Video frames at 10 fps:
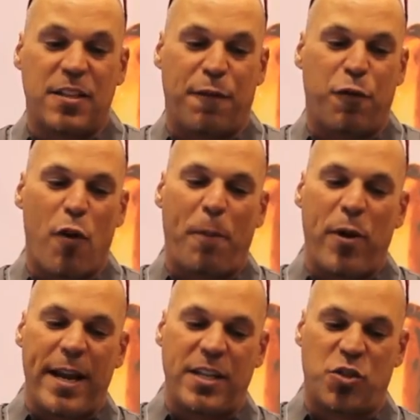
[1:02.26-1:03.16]
This is a
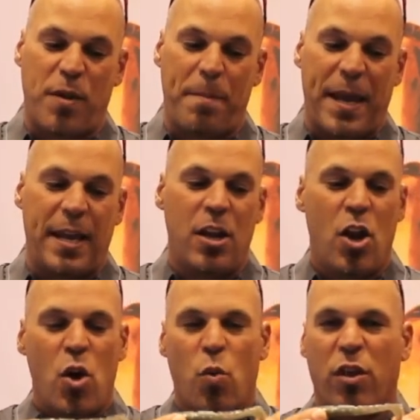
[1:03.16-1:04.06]
4.8 swim bait
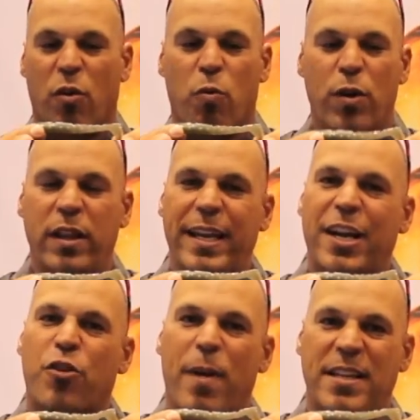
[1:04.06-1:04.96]
with a really
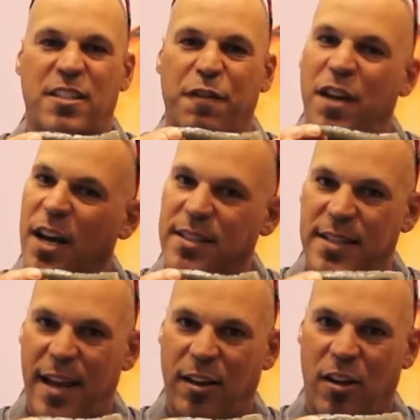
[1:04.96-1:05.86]
aggressive cut
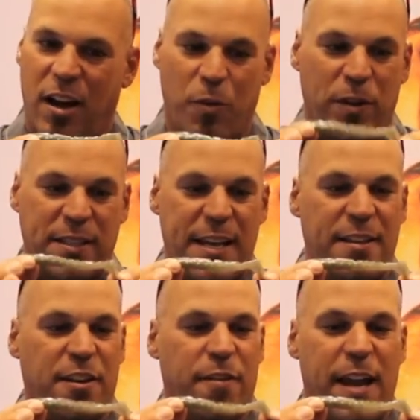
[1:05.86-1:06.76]
tail on it with a
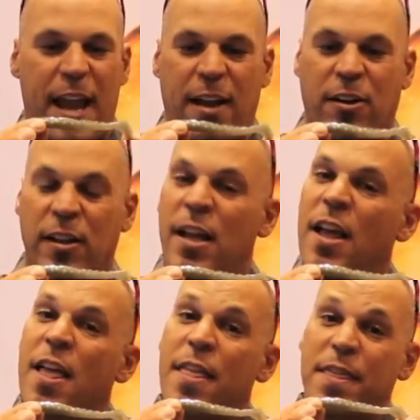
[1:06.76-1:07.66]
10 degree angle.
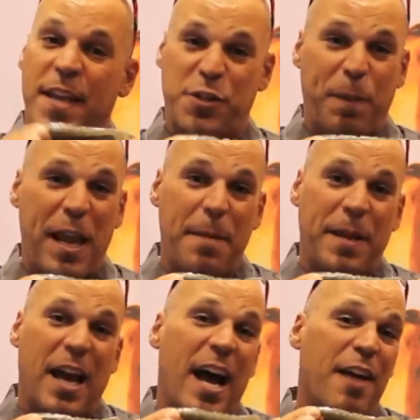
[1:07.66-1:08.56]
This
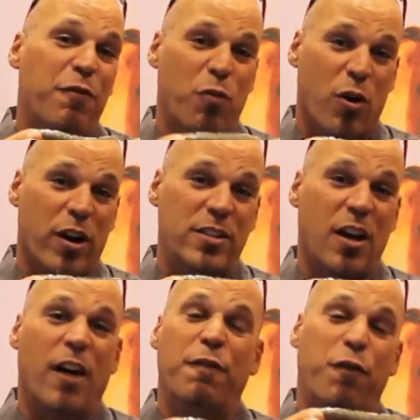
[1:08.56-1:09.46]
baby I have
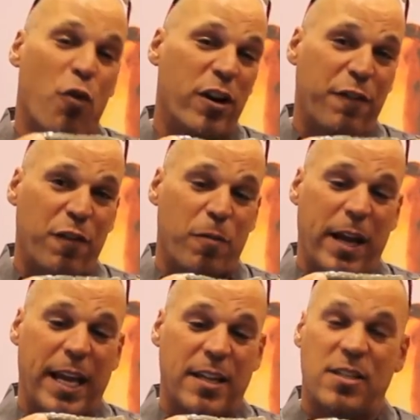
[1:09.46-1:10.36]
worked on 4 different
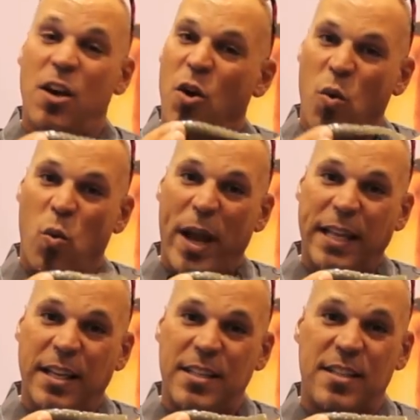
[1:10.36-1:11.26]
riggings.
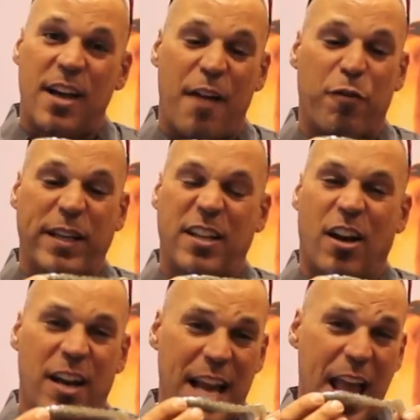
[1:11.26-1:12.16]
Weightless, I've rigged it
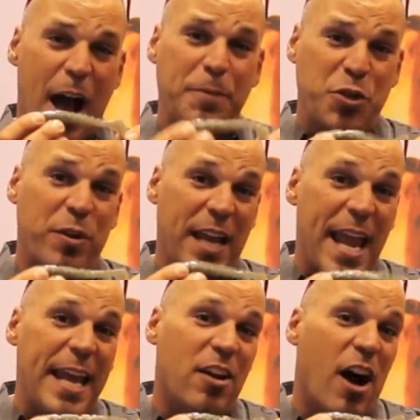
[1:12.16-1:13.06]
on an up to an
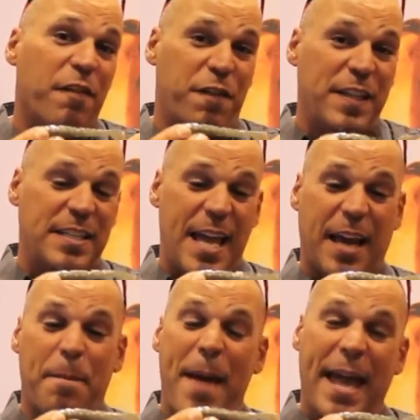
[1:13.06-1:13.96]
8-aught
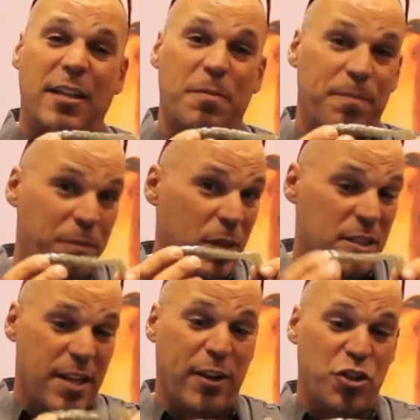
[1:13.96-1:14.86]
FinTech Magnum
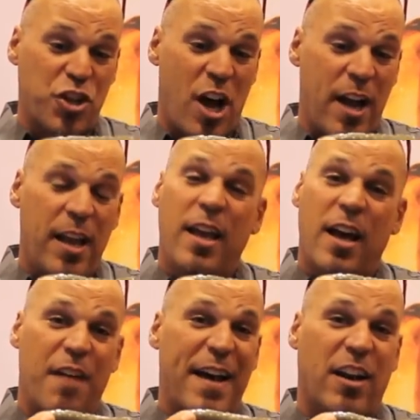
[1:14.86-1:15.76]
title shot.
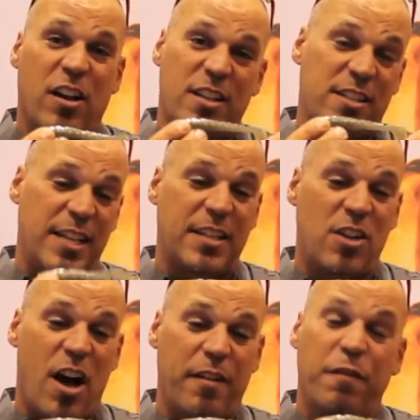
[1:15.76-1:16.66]
I've had it on a
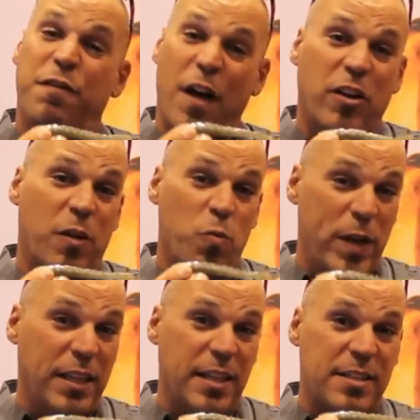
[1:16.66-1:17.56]
6-aught Falcon
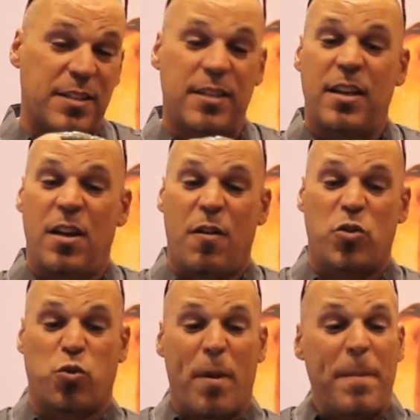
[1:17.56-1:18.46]
weedless
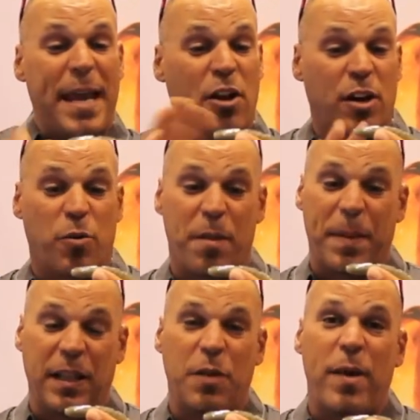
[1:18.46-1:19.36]
swim bait hook with a
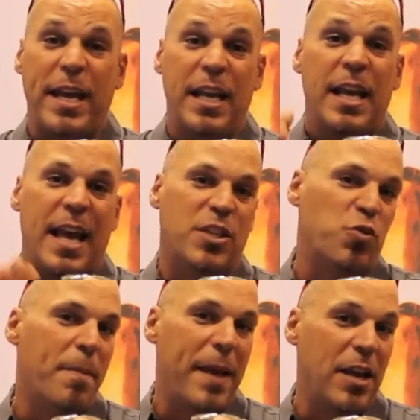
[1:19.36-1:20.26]
belly weight and
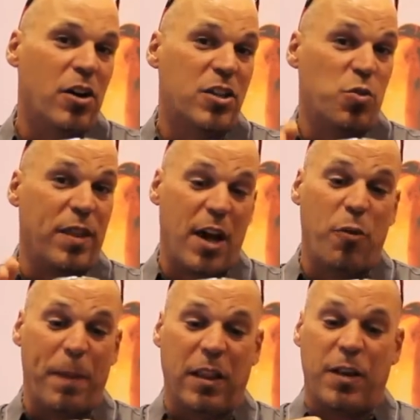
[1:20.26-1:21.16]
swim bait hooks
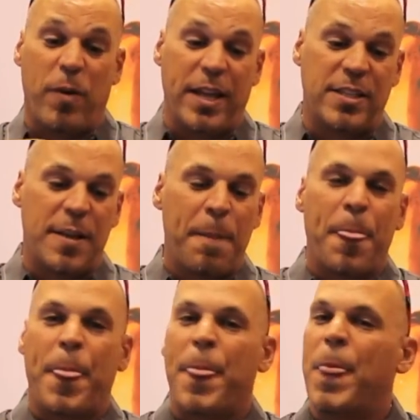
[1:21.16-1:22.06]
without belly weights.
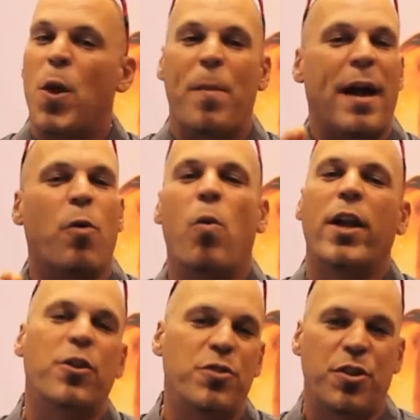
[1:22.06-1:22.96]
No matter
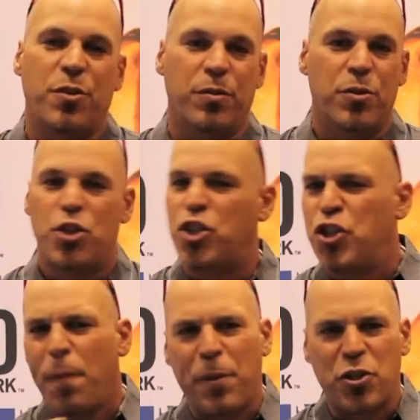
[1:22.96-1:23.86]
what you do,
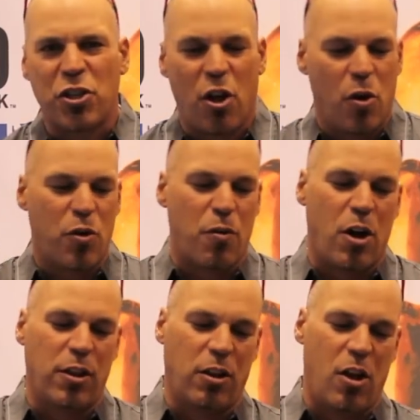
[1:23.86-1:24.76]
super slow,
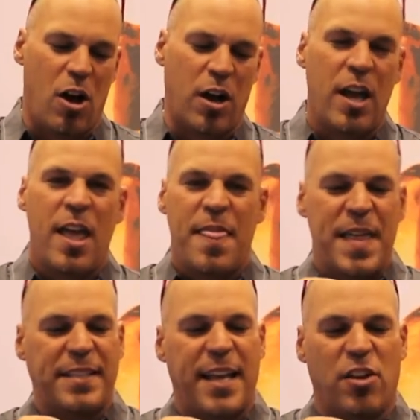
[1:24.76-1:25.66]
crawl it along,
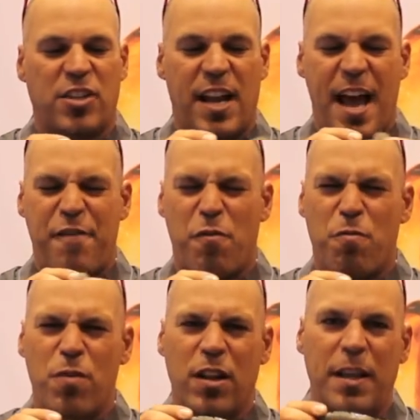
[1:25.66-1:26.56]
that tail's gonna have a
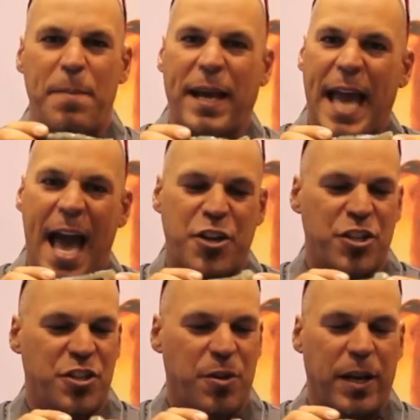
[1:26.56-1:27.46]
really big
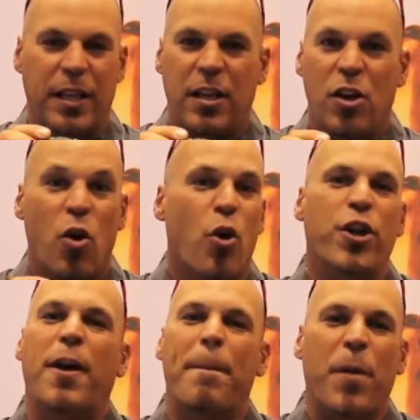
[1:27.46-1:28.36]
action to it. Or
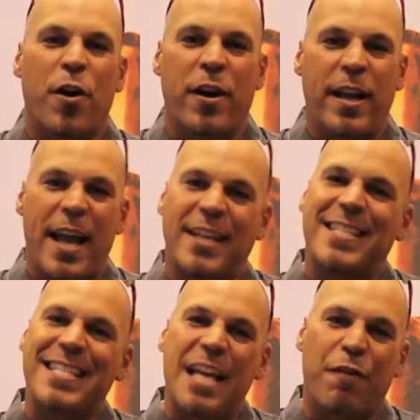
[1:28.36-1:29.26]
you could burn it and
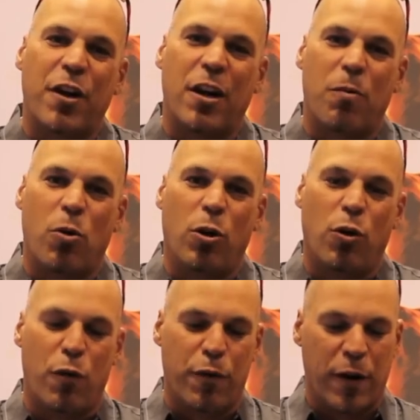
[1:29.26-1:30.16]
it's never gonna roll
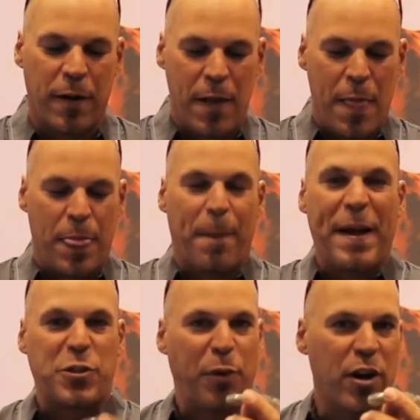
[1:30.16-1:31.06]
over. The
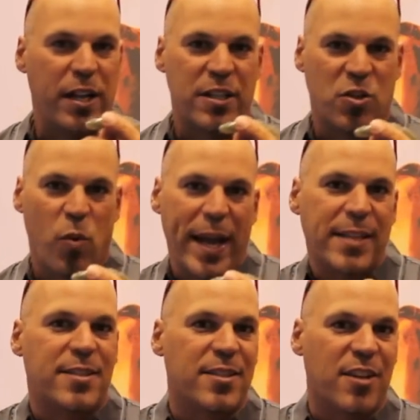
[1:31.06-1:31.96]
best part is the way
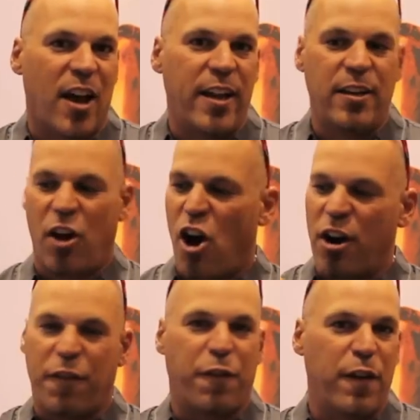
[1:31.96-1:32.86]
it's designed,
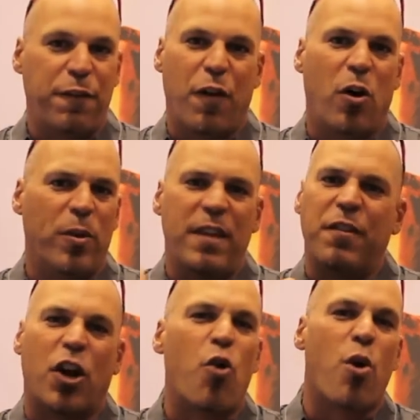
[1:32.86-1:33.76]
on a free fall with
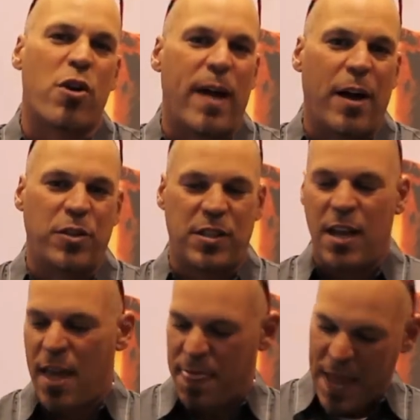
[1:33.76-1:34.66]
even a 1/4 ounce,
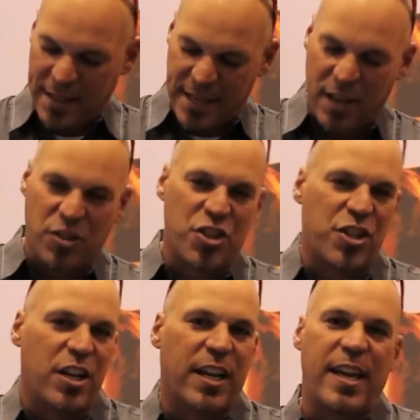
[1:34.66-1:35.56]
that tail's
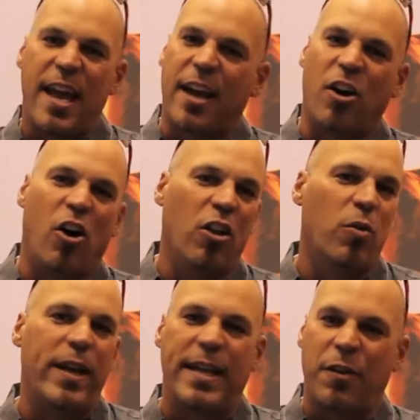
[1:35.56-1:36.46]
just gonna kick all the
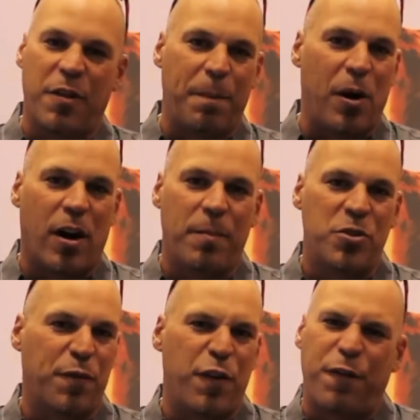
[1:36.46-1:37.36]
way down to the bottom.
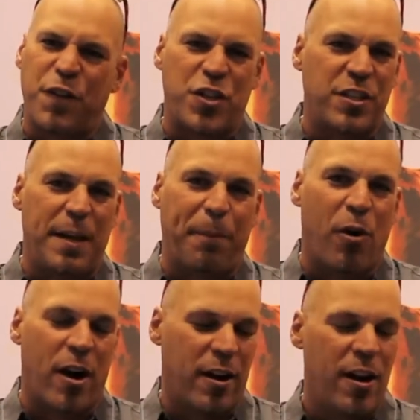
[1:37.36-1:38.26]
So if you're fishing deep
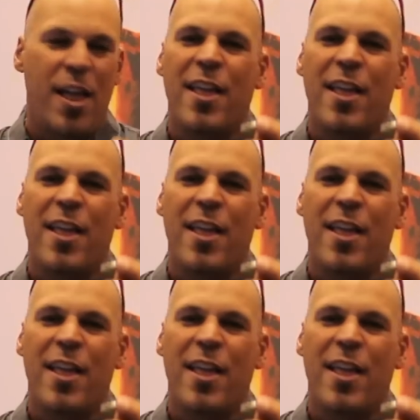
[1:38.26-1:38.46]
water,